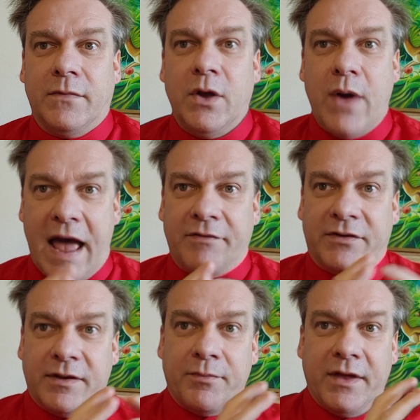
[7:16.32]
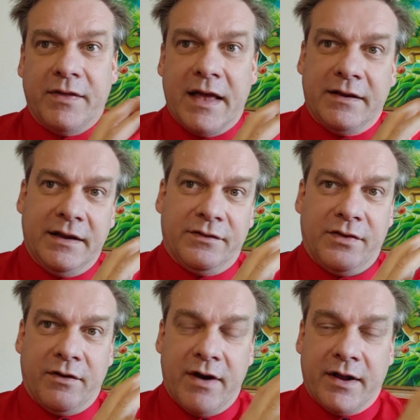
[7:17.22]
You have something that is
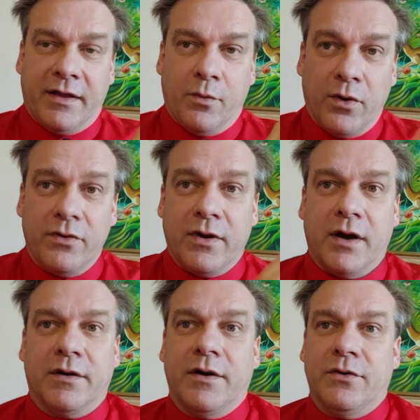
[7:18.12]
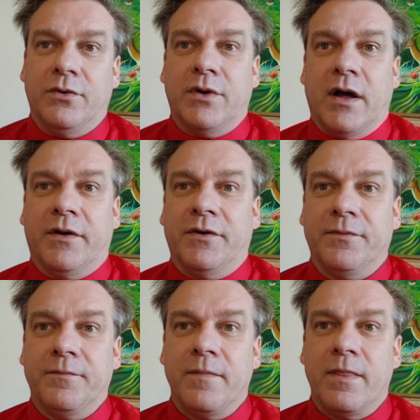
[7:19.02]
theoretically worth $102.
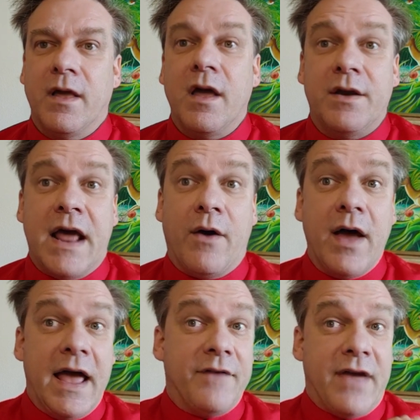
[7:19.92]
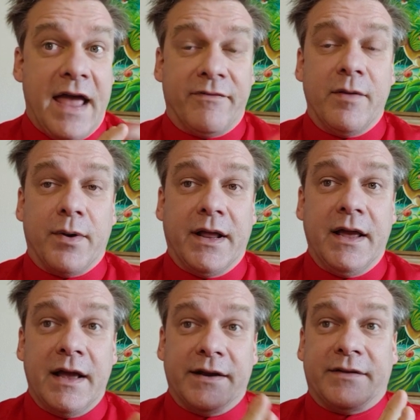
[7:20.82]
Now, if
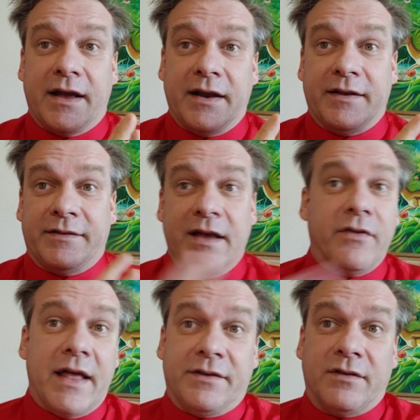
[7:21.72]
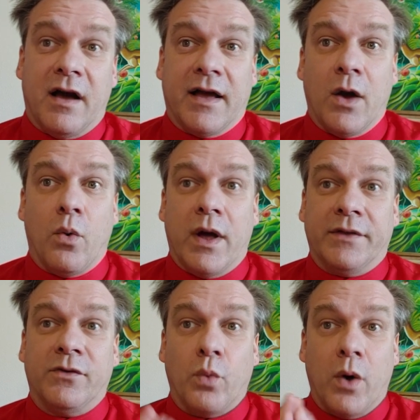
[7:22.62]
everybody decided to sell that stock at
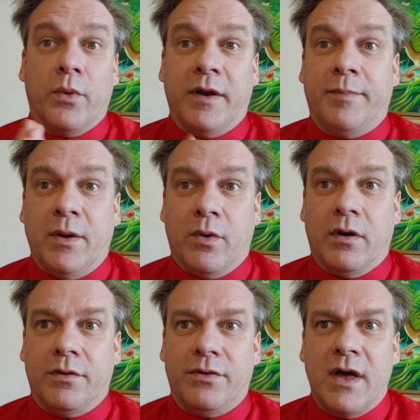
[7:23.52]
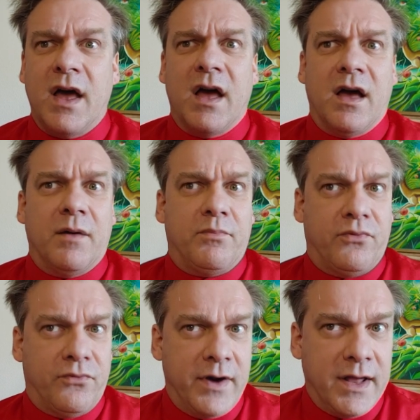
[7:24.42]
once, what would it be worth?
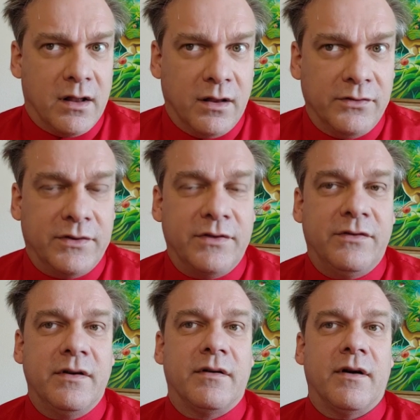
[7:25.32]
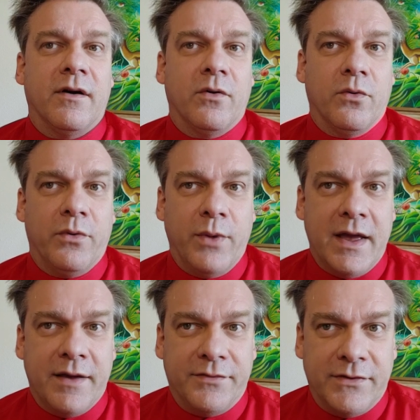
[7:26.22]
Pretty close to zero.
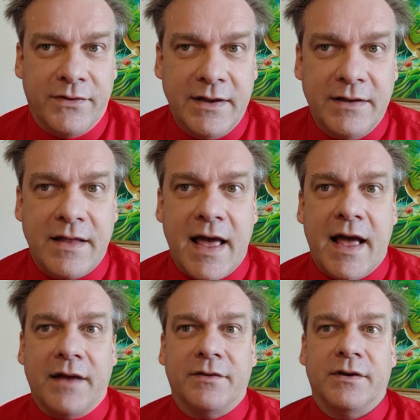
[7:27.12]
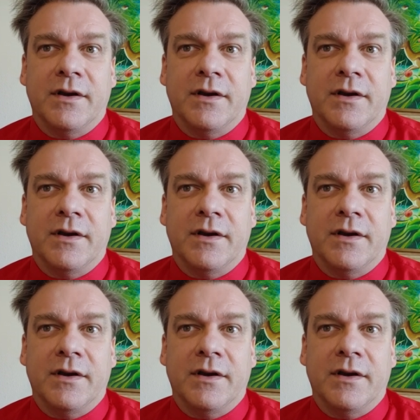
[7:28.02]
We have seen that.